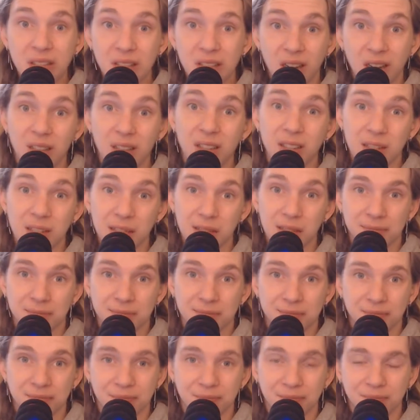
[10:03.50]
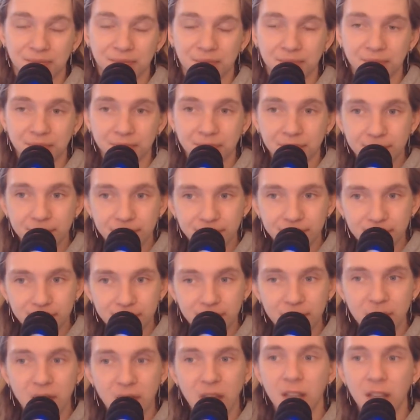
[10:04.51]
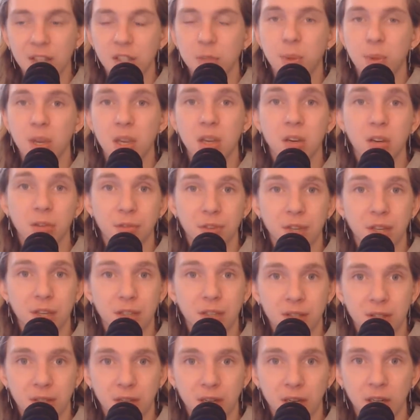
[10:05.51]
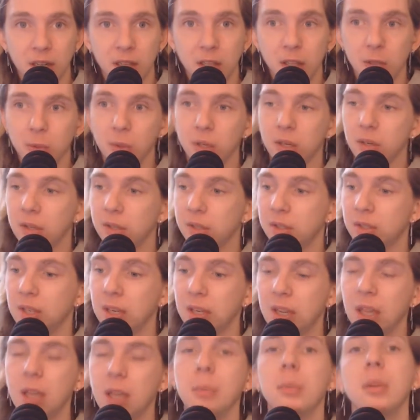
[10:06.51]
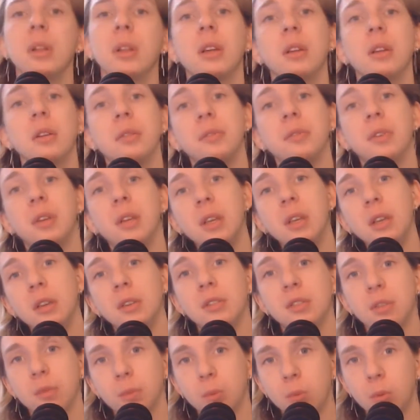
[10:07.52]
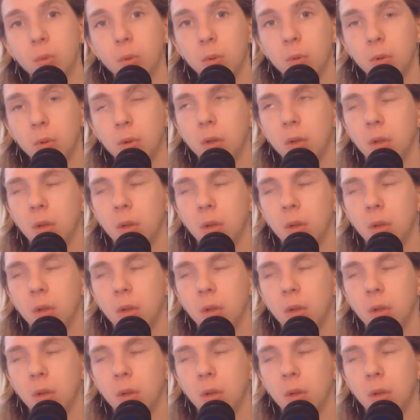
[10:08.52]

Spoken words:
cutting it. And speaking of Gears and Halo, we're going to see gameplay of Gears of War.